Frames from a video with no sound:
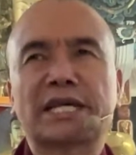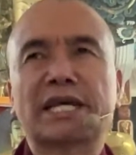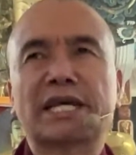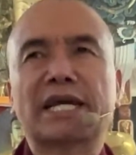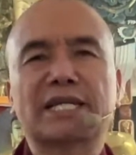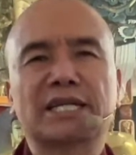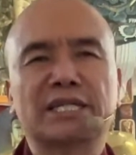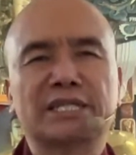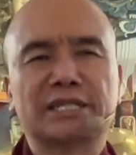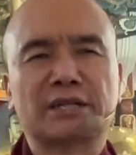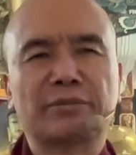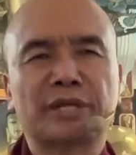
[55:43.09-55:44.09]
the
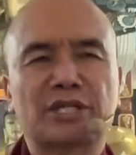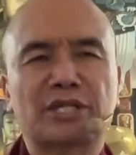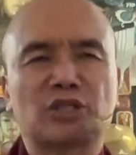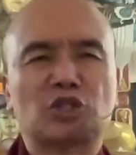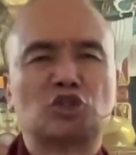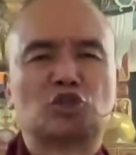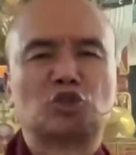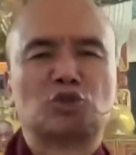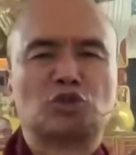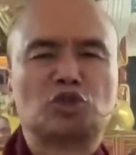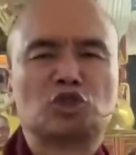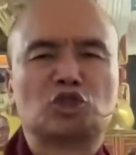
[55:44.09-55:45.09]
analytical meditation.